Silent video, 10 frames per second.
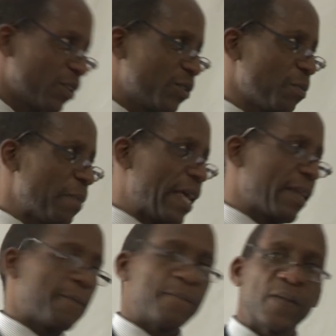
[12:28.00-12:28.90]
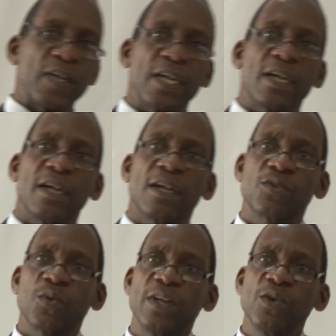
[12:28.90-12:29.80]
to marry.
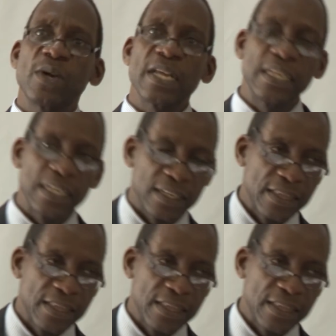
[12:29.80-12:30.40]
So when you read it,